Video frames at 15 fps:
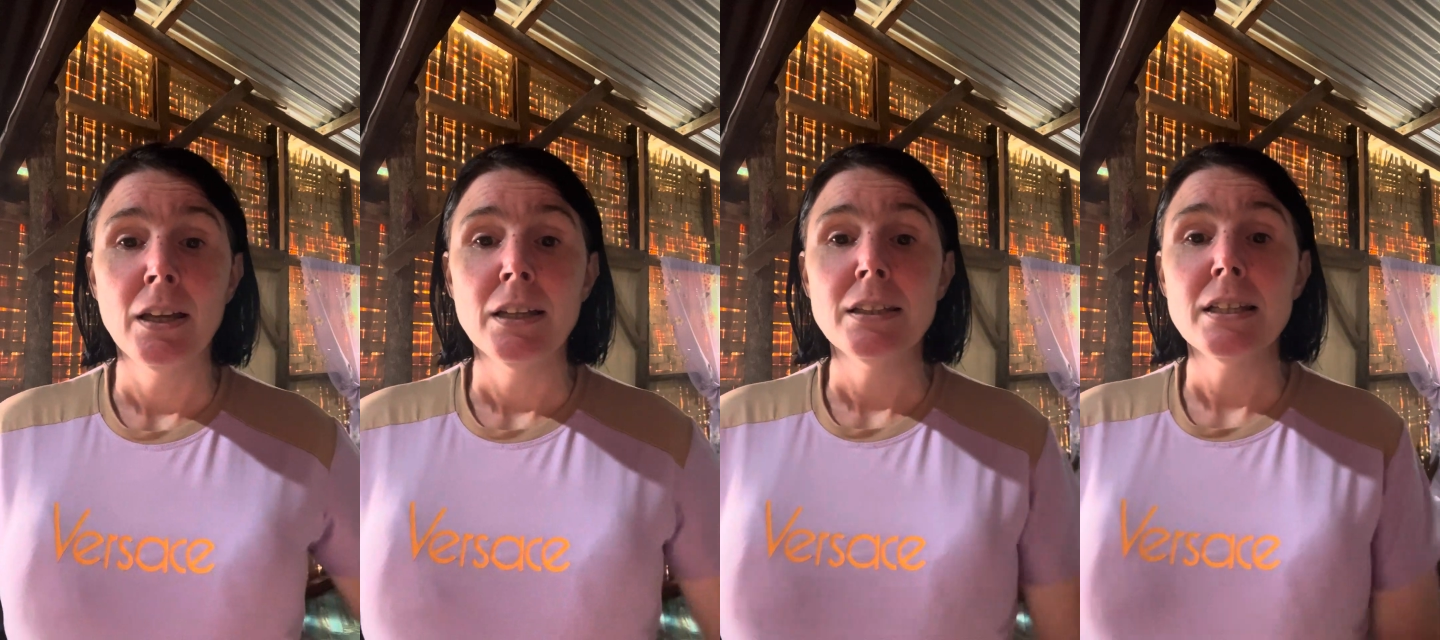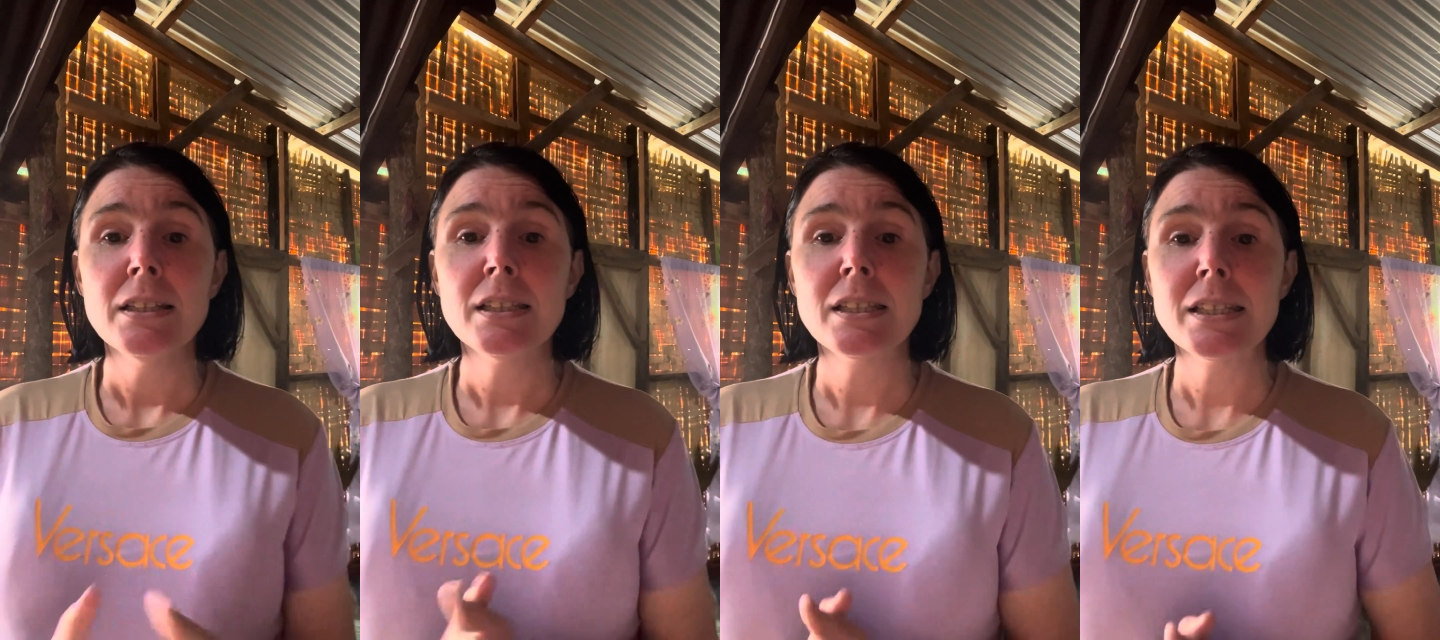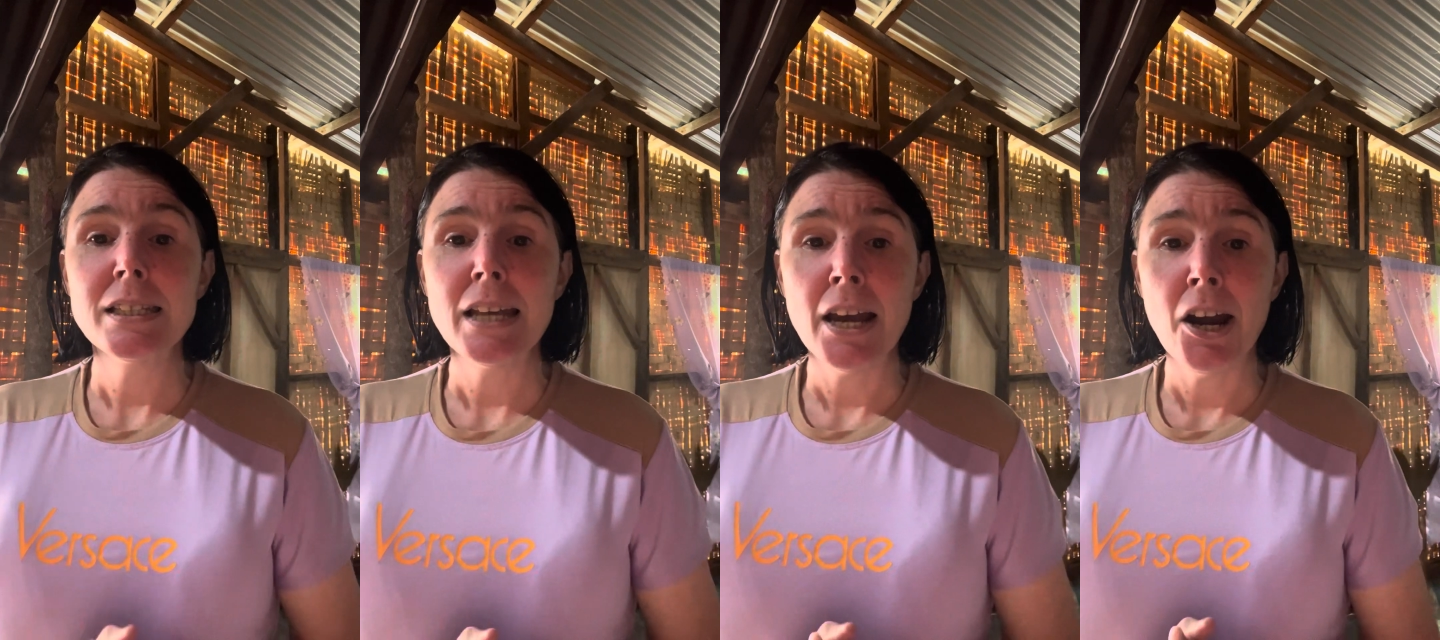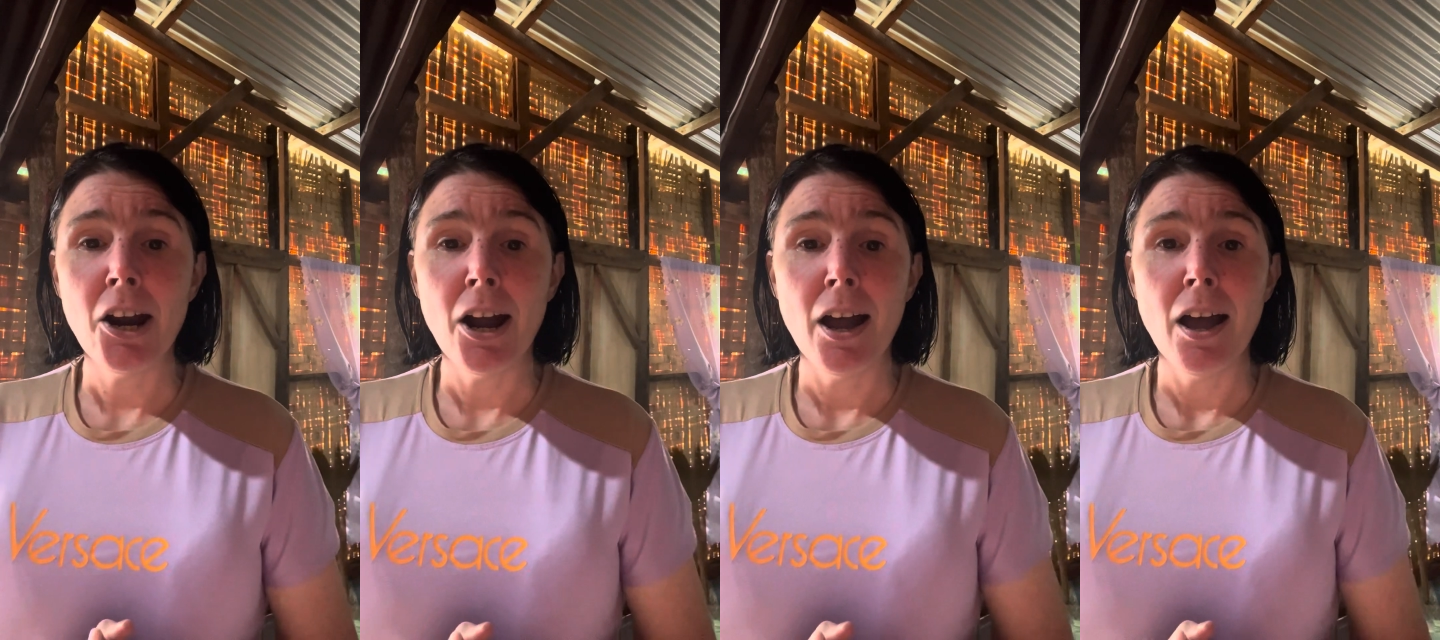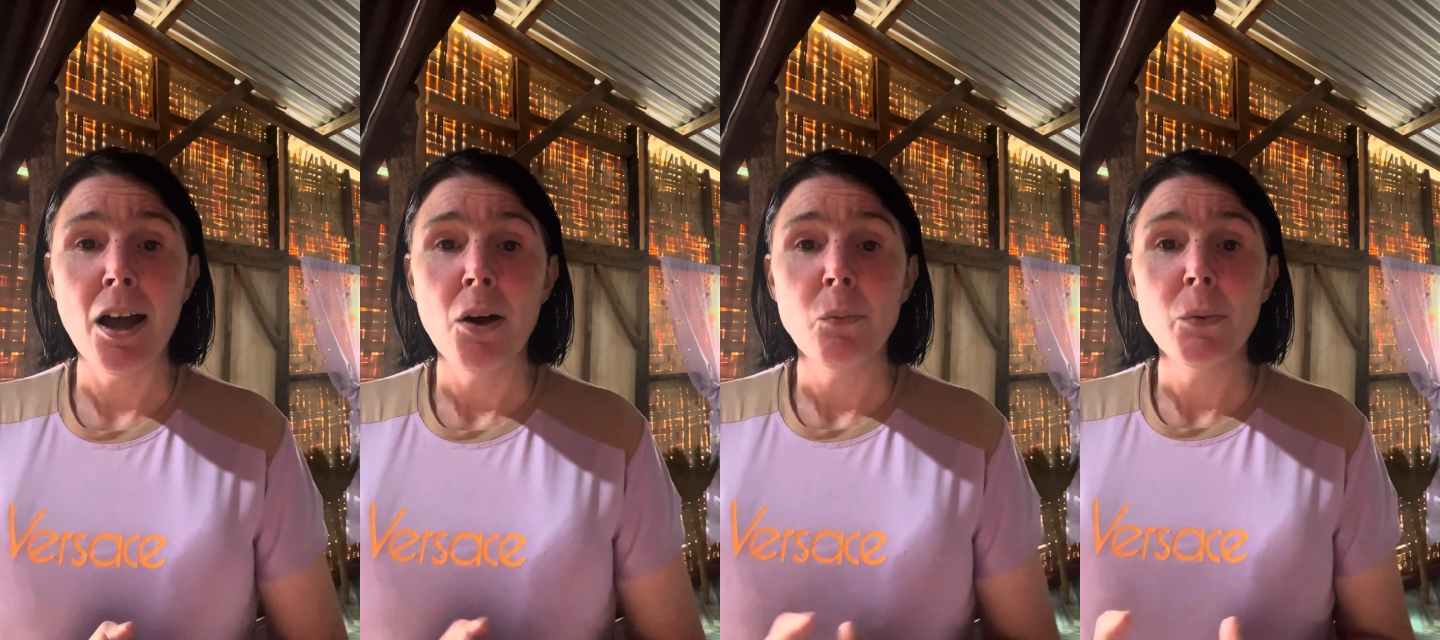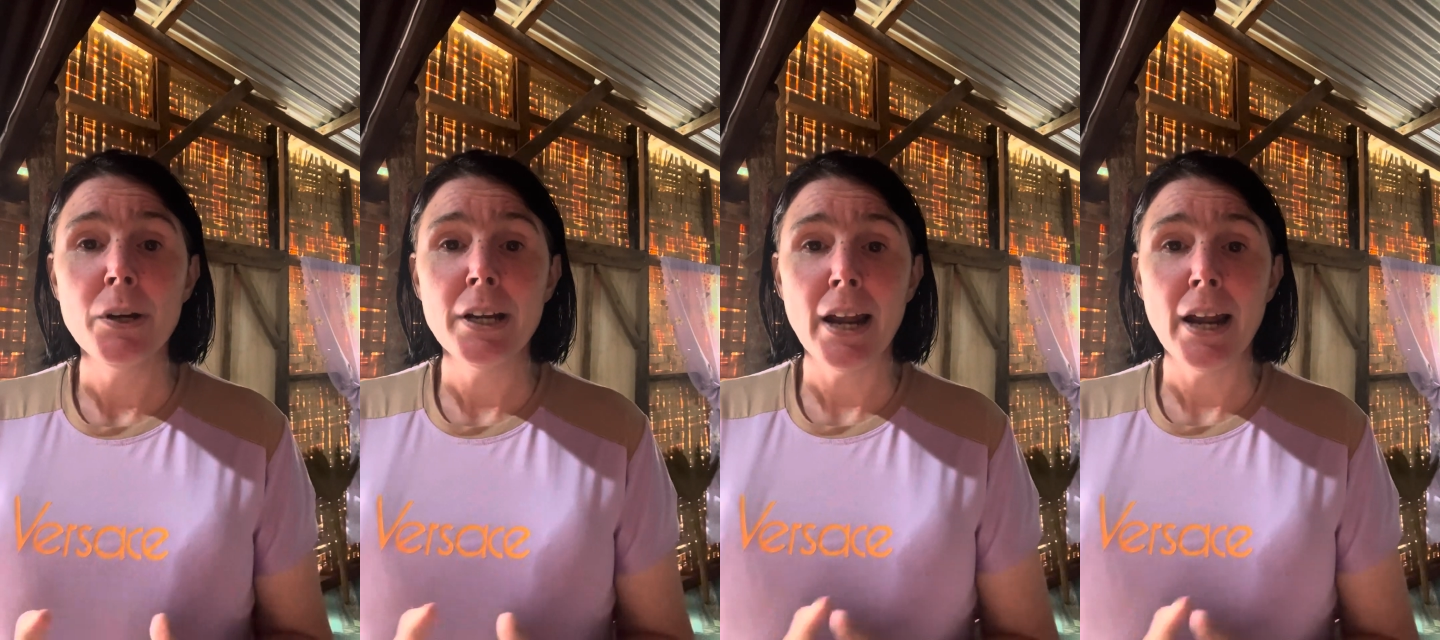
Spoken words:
that Sarah would